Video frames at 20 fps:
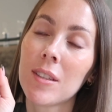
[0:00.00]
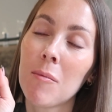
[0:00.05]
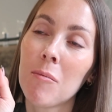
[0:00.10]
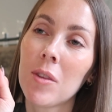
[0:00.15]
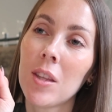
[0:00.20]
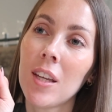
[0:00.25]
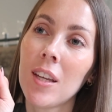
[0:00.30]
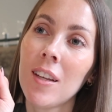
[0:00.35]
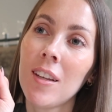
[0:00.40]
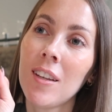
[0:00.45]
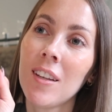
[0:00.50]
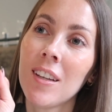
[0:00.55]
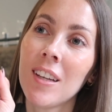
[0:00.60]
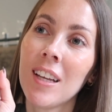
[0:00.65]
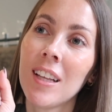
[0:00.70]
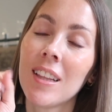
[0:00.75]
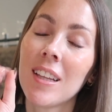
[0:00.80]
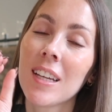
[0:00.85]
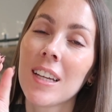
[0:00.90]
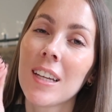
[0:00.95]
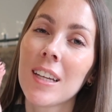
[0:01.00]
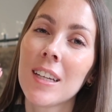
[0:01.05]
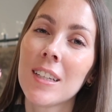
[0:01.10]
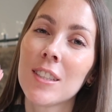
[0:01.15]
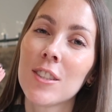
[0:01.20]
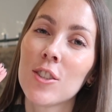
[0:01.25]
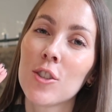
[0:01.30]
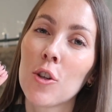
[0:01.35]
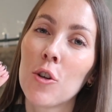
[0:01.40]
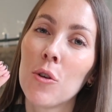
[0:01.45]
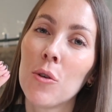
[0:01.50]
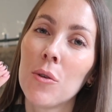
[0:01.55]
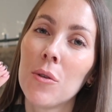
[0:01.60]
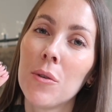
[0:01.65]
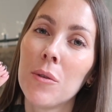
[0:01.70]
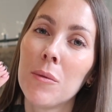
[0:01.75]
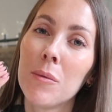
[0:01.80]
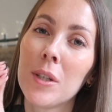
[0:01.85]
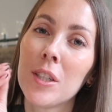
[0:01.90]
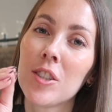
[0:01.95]
something, like I get so
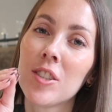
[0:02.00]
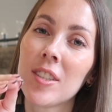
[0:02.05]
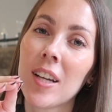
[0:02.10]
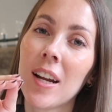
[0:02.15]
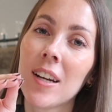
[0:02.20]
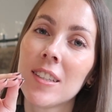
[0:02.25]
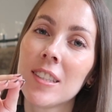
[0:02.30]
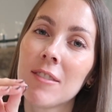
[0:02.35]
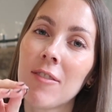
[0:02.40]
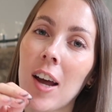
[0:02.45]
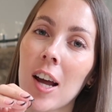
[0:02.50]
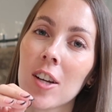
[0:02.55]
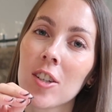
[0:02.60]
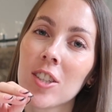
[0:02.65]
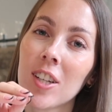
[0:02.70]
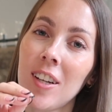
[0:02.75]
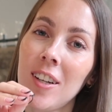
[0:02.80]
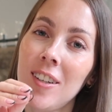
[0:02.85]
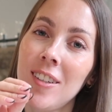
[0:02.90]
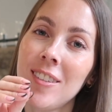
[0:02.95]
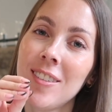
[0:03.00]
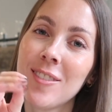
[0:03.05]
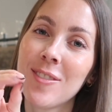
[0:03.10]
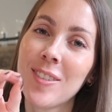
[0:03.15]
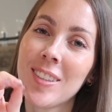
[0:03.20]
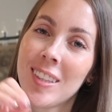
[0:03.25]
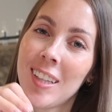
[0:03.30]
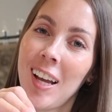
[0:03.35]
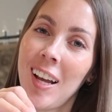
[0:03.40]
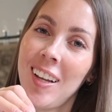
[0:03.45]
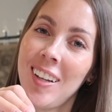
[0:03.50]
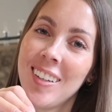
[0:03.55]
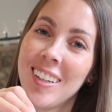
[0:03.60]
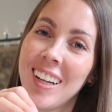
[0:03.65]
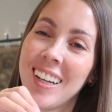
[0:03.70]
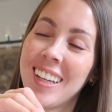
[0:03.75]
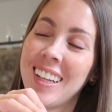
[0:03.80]
much satisfaction with that.